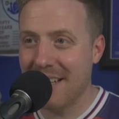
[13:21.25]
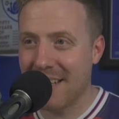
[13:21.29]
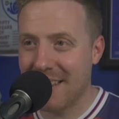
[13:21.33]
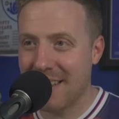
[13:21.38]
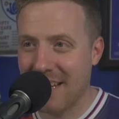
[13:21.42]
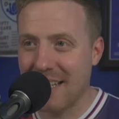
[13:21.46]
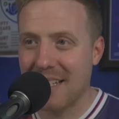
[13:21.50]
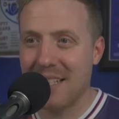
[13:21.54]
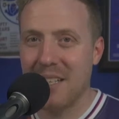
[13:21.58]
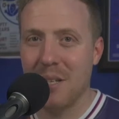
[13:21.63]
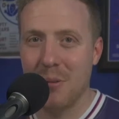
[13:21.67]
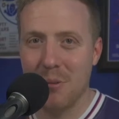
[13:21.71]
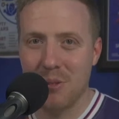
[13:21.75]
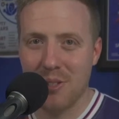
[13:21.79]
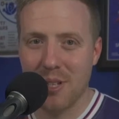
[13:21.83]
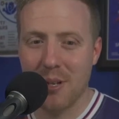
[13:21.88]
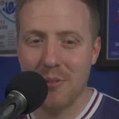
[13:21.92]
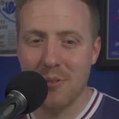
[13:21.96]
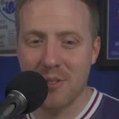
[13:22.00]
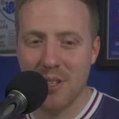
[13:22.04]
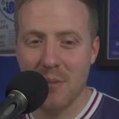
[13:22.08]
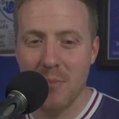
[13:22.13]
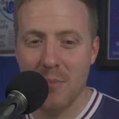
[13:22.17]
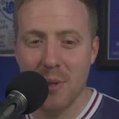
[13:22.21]
Thank you
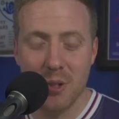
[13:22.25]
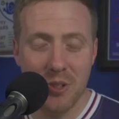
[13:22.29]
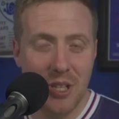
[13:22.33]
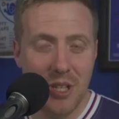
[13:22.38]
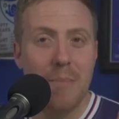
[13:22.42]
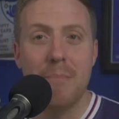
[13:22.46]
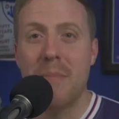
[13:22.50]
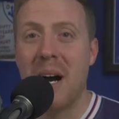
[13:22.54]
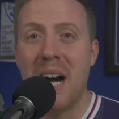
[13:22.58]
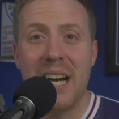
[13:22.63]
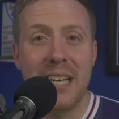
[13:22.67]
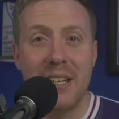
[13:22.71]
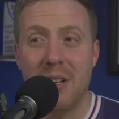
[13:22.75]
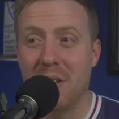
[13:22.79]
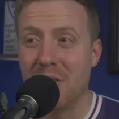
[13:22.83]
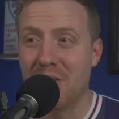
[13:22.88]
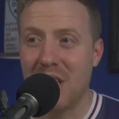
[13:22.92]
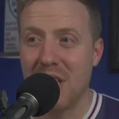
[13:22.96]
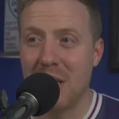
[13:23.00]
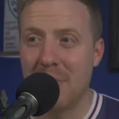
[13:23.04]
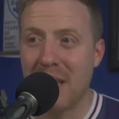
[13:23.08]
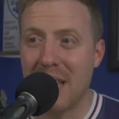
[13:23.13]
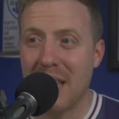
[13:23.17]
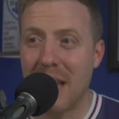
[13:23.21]
so much. That might not
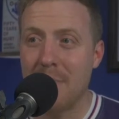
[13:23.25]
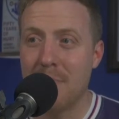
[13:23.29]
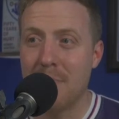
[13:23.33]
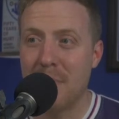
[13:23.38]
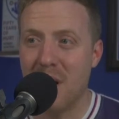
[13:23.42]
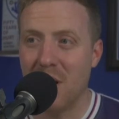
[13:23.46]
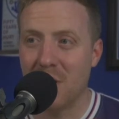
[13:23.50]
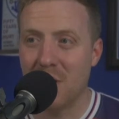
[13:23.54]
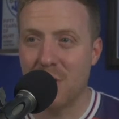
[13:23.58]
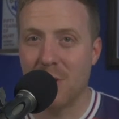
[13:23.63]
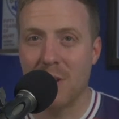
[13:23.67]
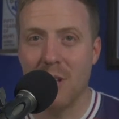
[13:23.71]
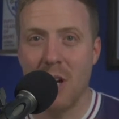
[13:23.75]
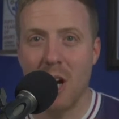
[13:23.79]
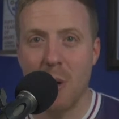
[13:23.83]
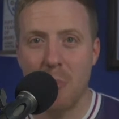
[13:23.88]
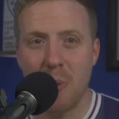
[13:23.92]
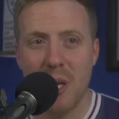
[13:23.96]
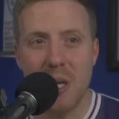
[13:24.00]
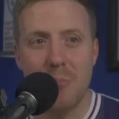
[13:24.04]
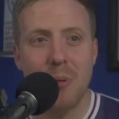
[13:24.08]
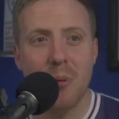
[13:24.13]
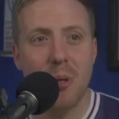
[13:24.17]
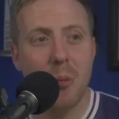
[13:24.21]
seem a landmark to a lot of
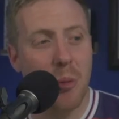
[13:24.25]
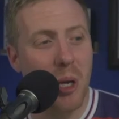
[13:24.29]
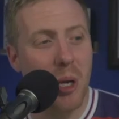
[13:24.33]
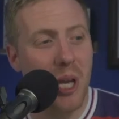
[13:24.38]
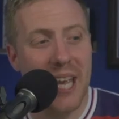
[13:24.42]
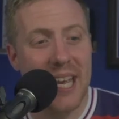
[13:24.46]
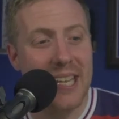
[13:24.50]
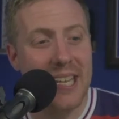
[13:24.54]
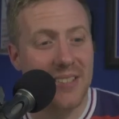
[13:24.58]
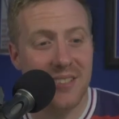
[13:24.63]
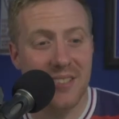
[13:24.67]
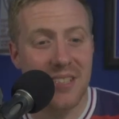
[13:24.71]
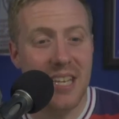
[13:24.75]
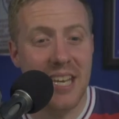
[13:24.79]
people, but it's